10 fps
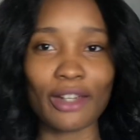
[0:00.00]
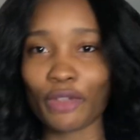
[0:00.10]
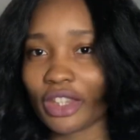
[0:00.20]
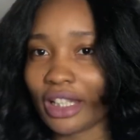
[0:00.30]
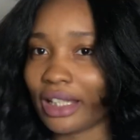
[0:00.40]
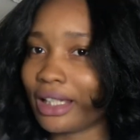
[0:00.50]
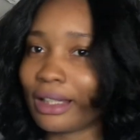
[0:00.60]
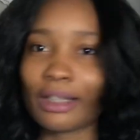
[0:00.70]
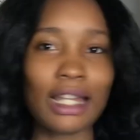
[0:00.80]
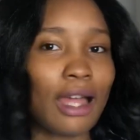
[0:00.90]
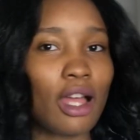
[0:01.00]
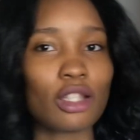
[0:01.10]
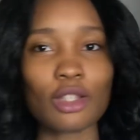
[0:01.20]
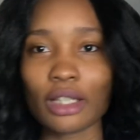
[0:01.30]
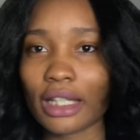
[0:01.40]
everything,
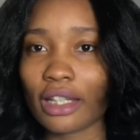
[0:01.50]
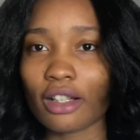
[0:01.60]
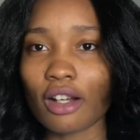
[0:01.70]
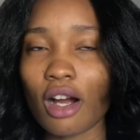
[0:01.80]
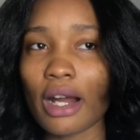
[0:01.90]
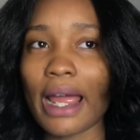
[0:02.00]
took it in the car.